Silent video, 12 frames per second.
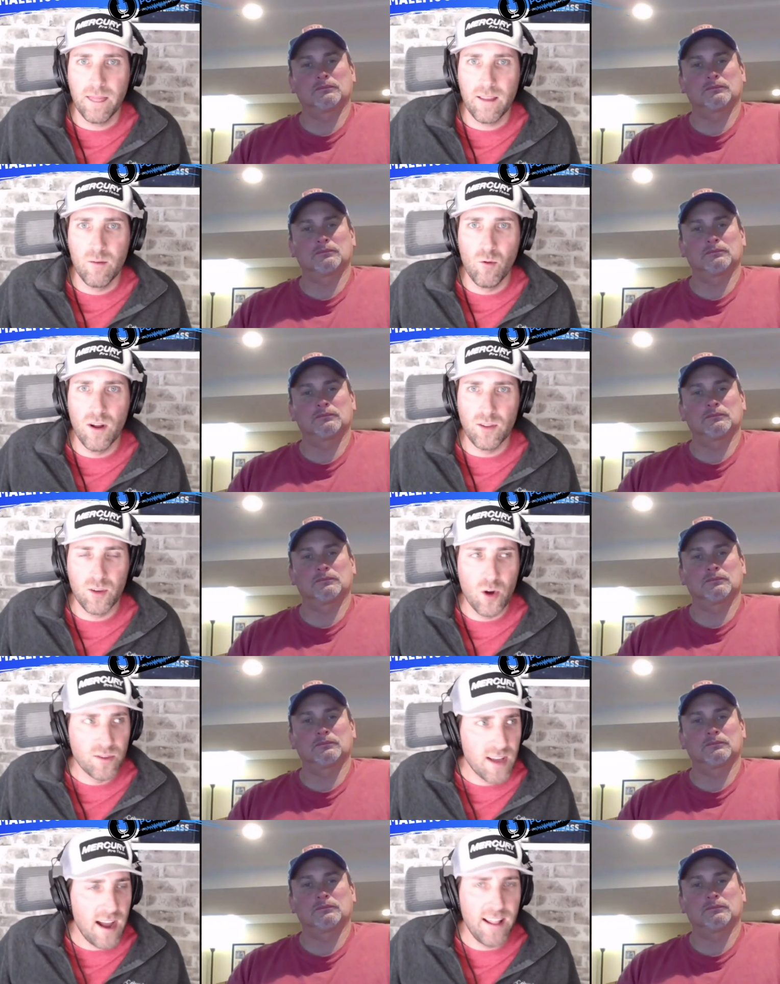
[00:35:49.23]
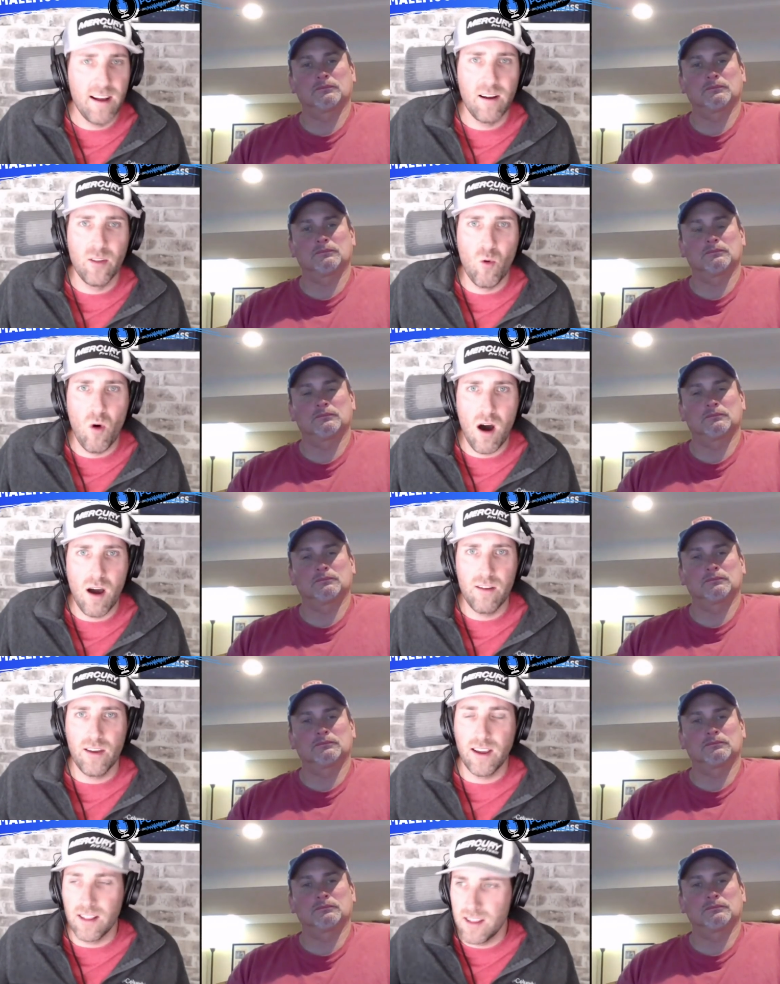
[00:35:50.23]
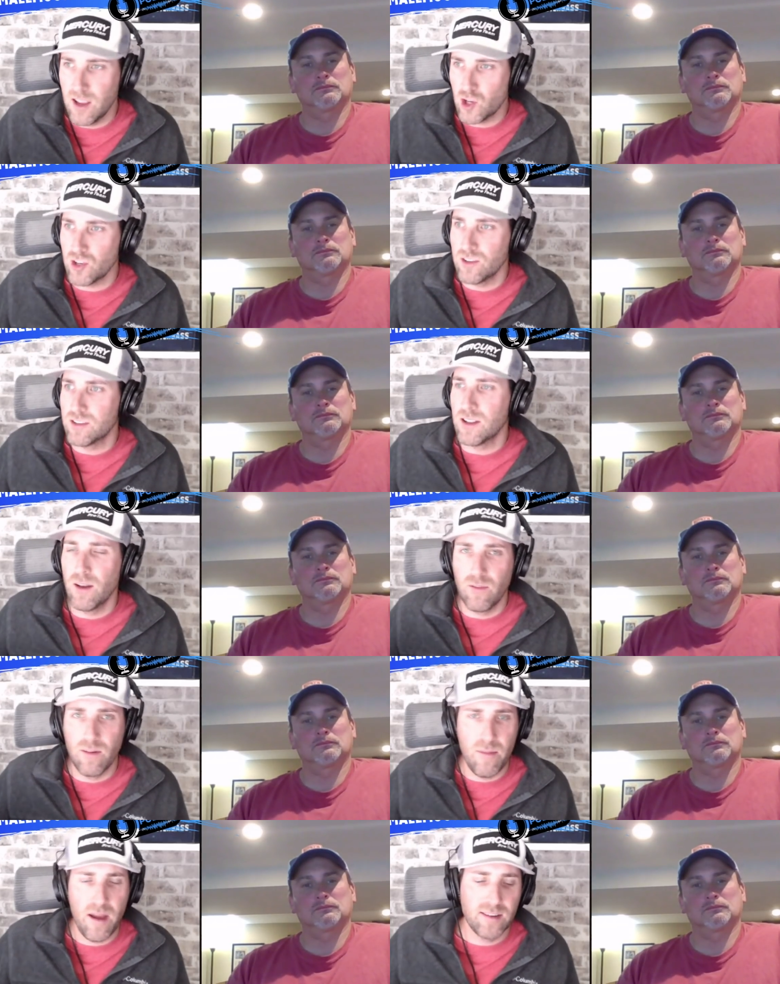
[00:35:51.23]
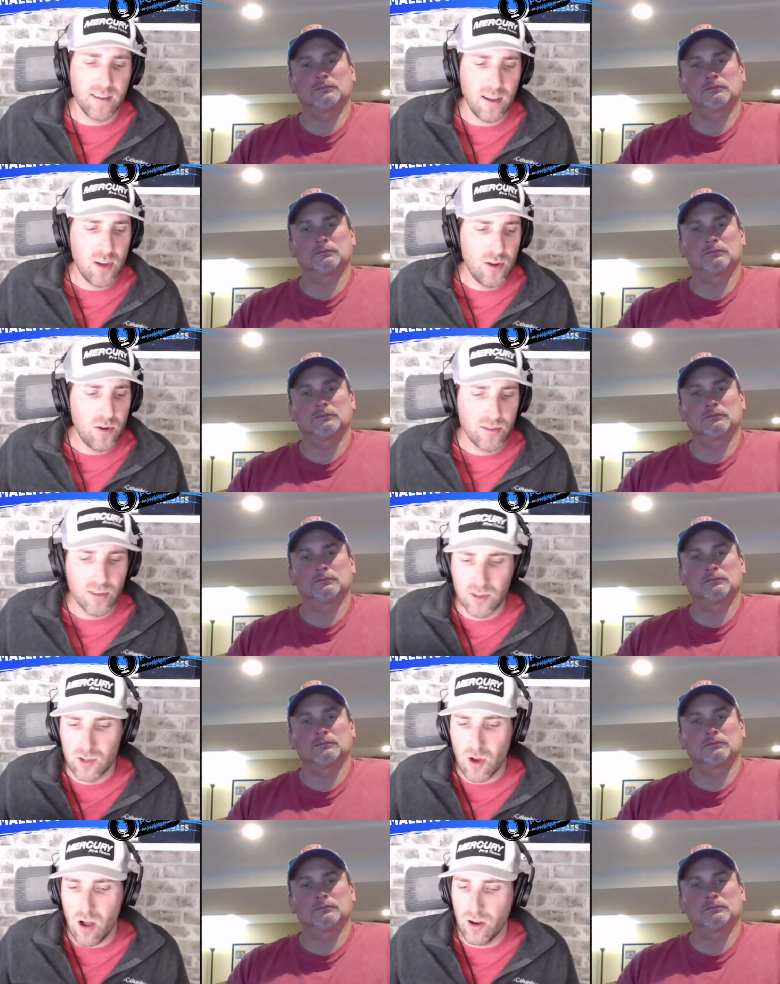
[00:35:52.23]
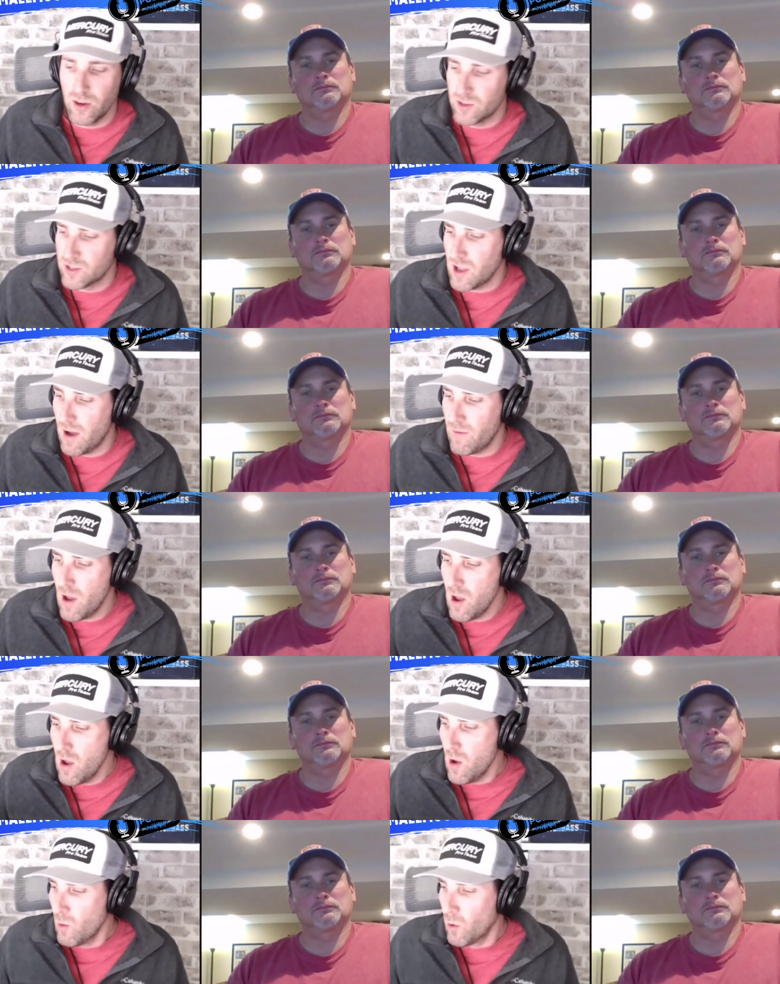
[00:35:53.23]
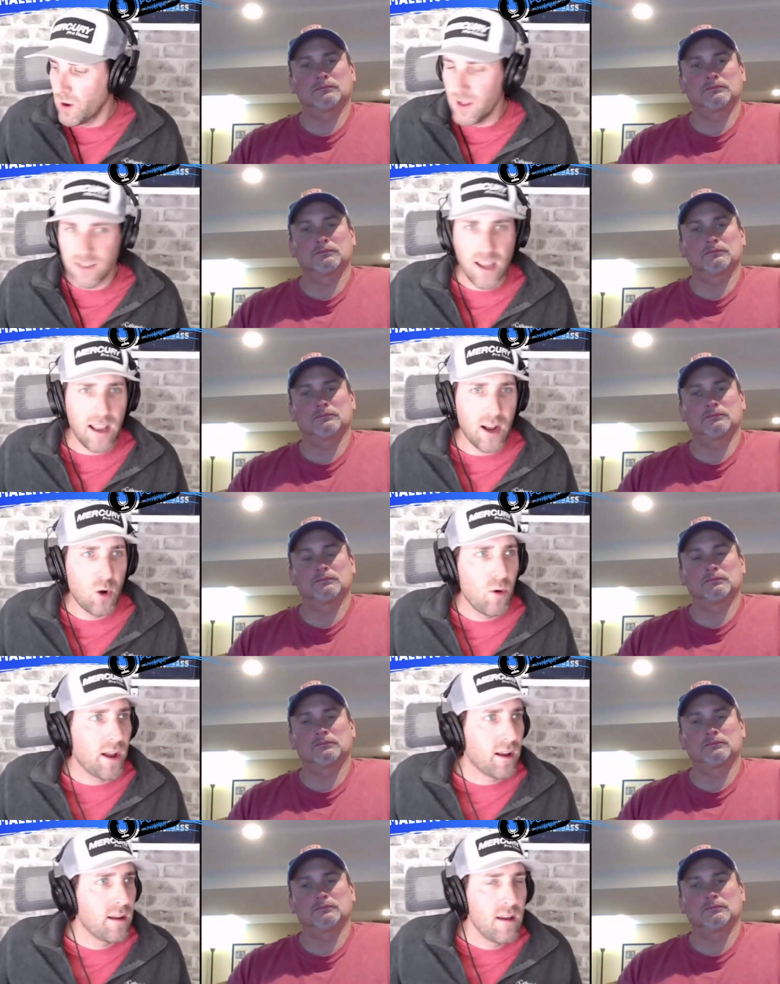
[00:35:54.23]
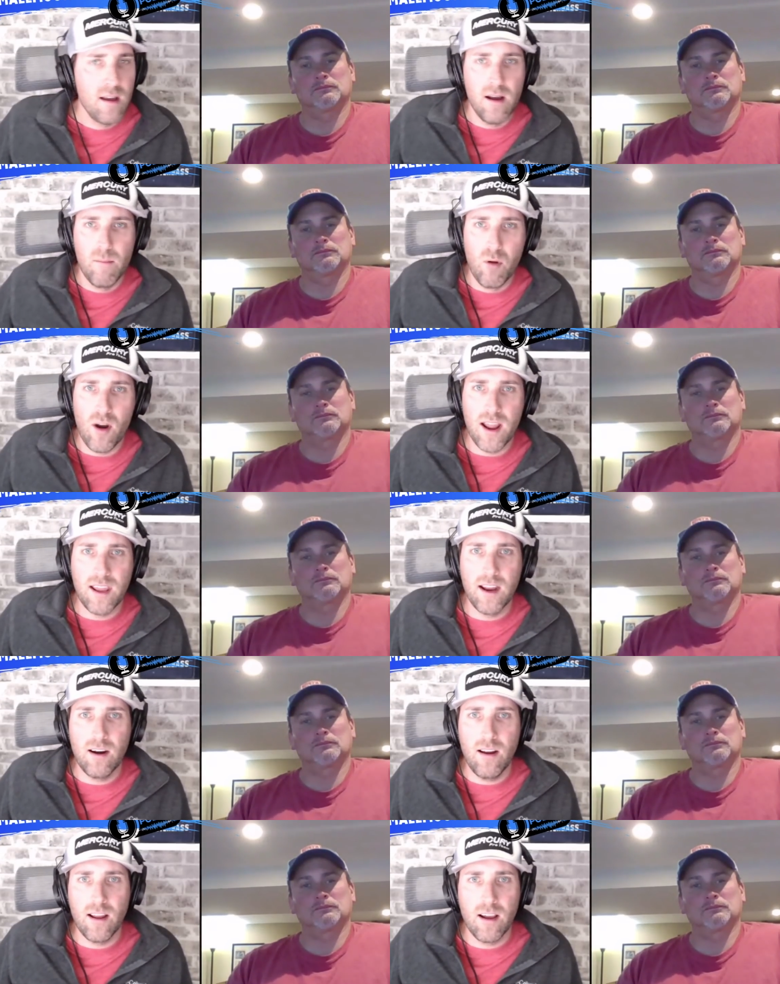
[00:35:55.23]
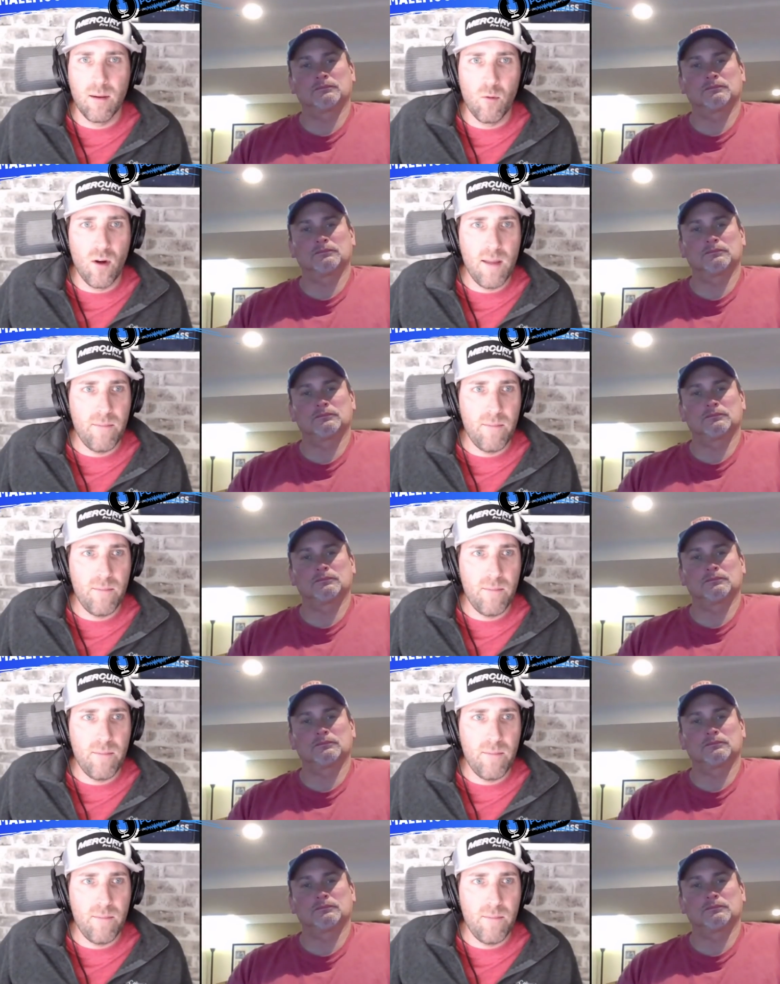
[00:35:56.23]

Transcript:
Speaker 1: what goes on out on the water, the conditions, the different baits that you use. This is all good stuff. We're going to take a quick break here and come right